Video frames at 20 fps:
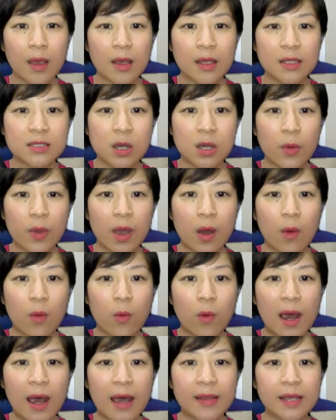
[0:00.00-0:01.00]
So we have
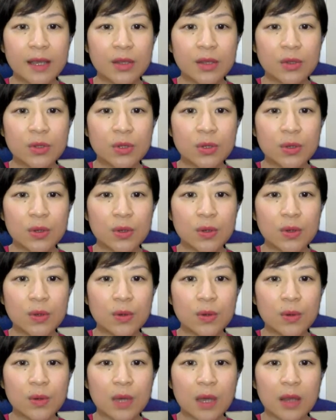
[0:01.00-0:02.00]
1 and
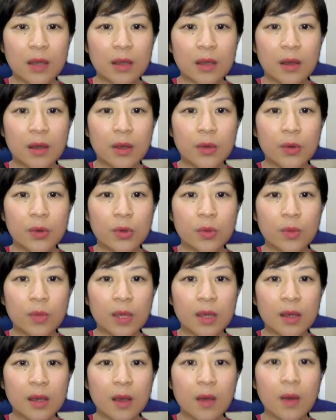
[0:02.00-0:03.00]
2, kind of a good
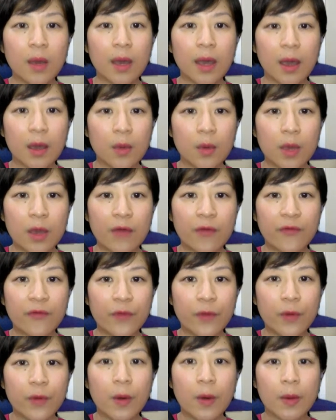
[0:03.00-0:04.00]
mix. Okay, we have a
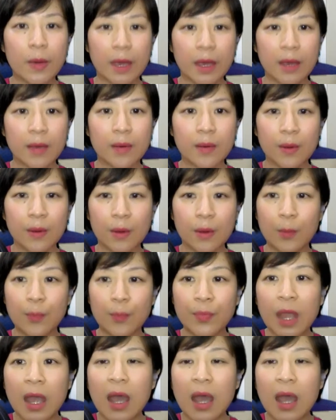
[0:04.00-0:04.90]
few. Okay, cool.